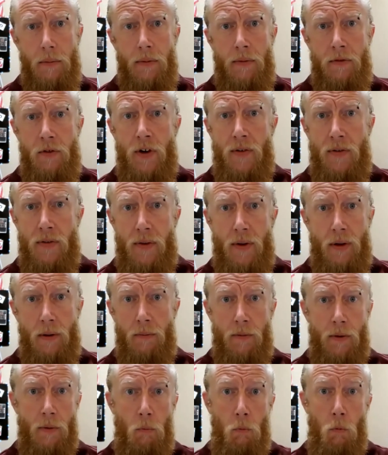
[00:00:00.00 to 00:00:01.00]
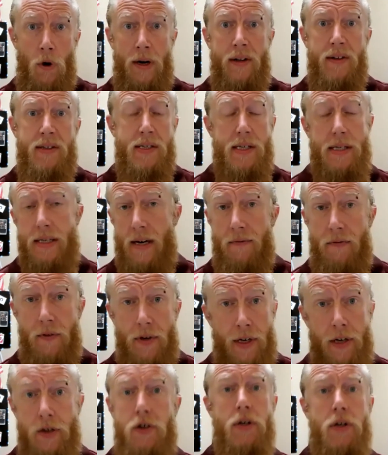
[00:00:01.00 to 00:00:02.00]
just the what is the
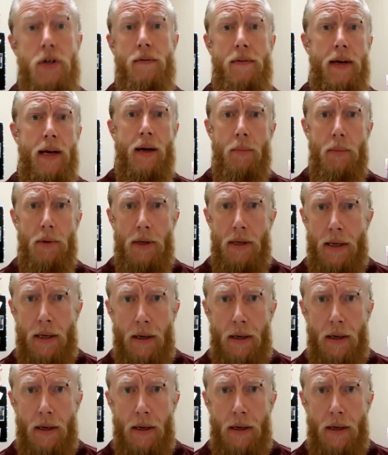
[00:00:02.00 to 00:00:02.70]
definition of gambling?